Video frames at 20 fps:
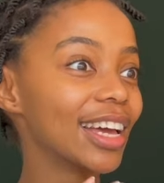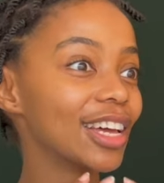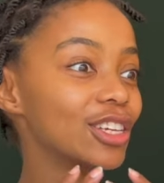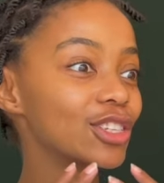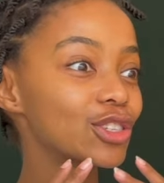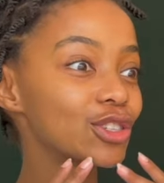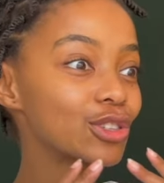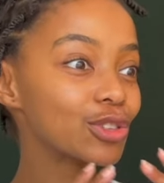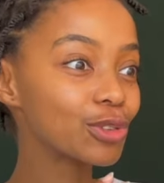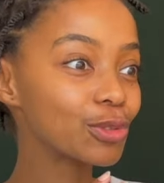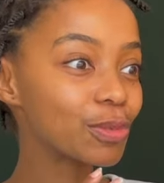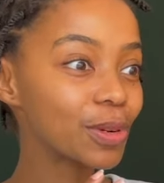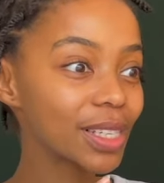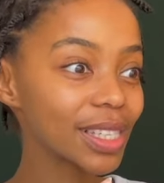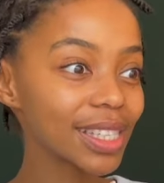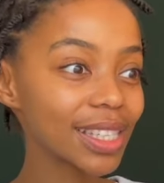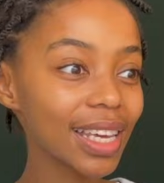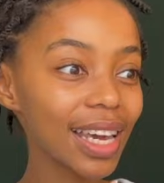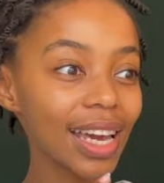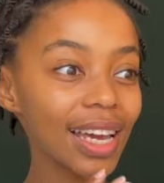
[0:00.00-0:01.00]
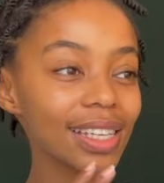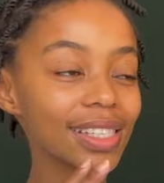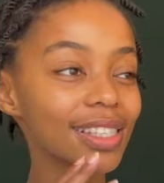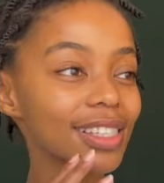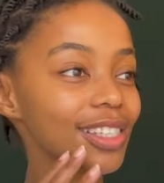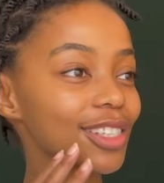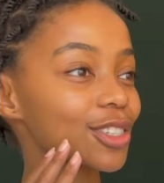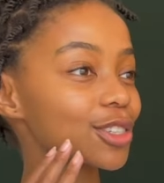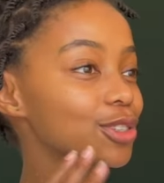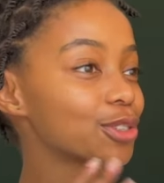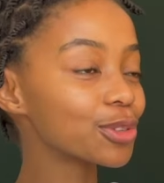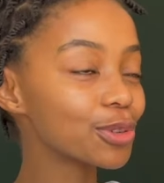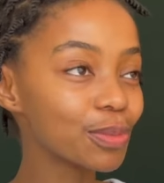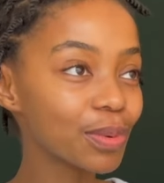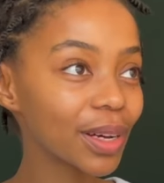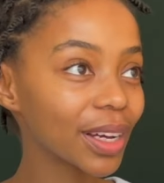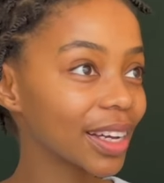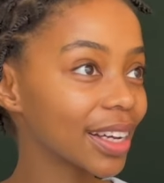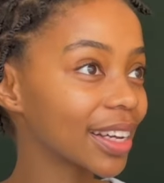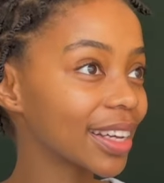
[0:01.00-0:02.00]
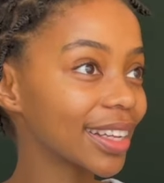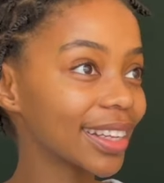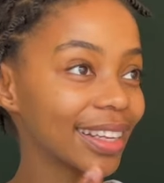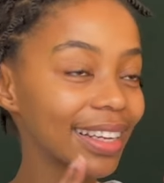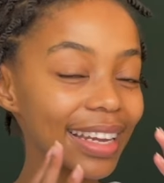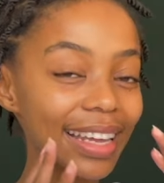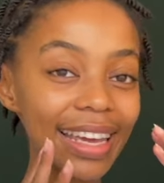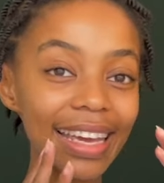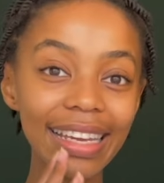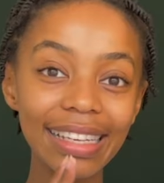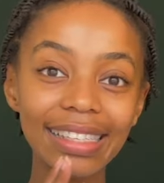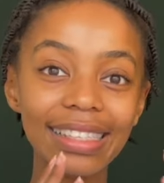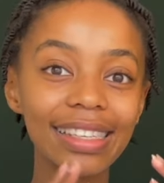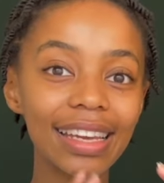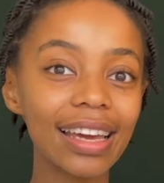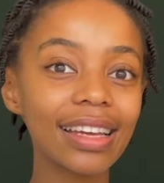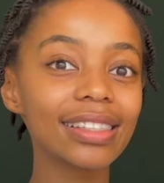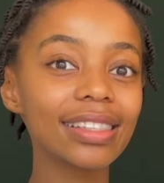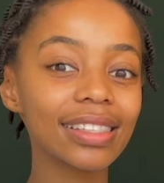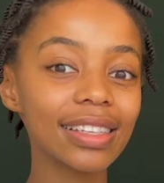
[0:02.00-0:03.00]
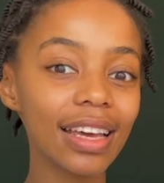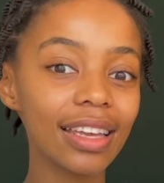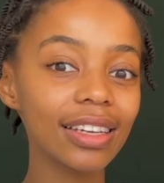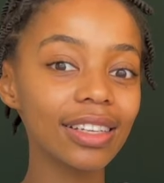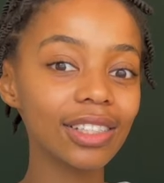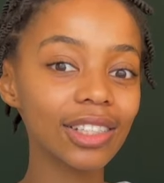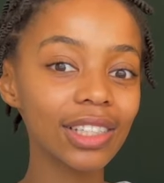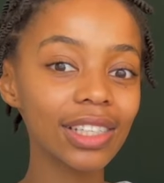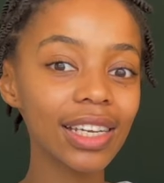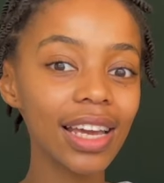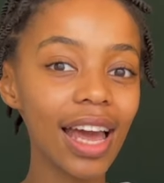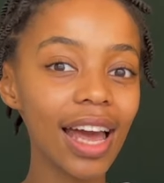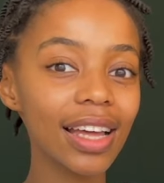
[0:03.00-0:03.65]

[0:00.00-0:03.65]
super scarce, super intense energy.